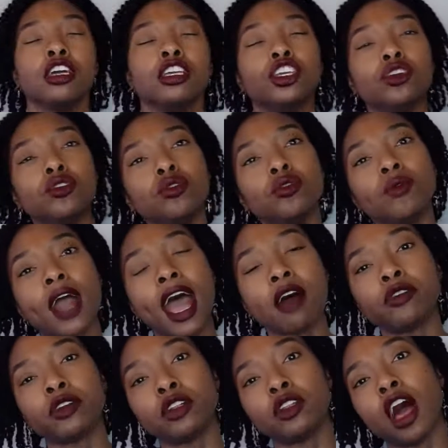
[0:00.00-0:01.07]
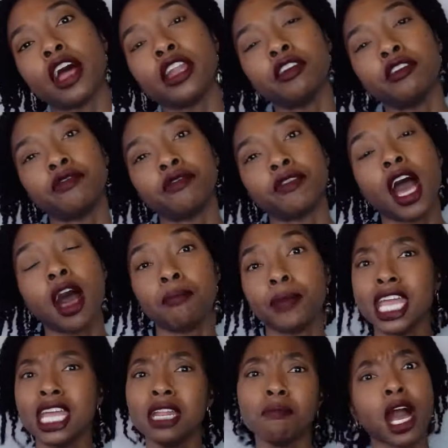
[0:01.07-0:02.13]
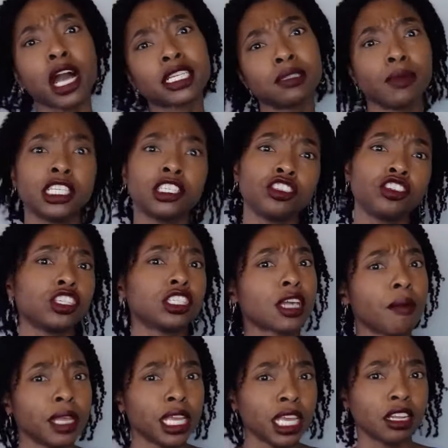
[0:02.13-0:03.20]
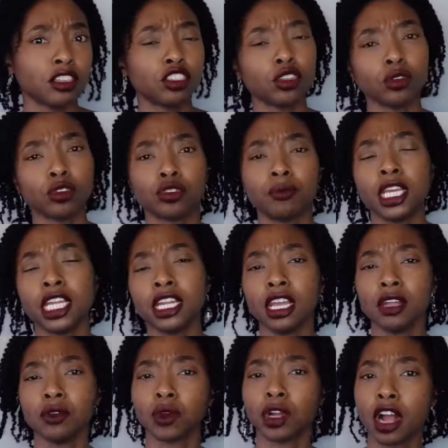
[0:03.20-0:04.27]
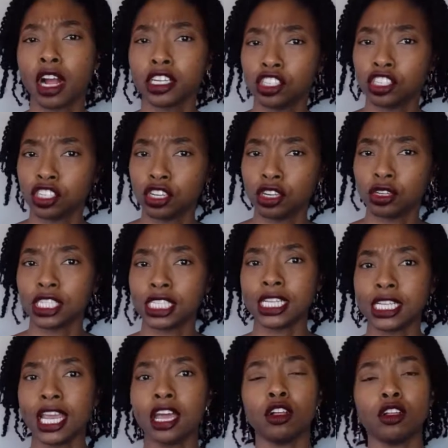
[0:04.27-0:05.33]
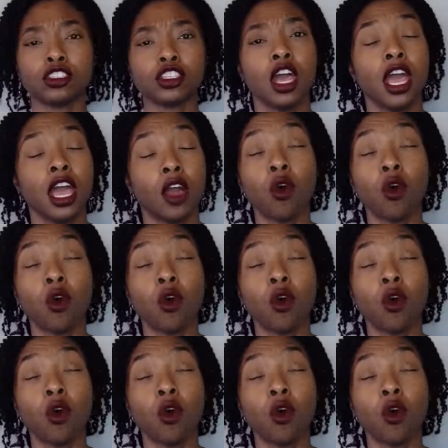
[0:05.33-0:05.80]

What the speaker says: you have a lot of inbox messages coming in on social media in regards to your sales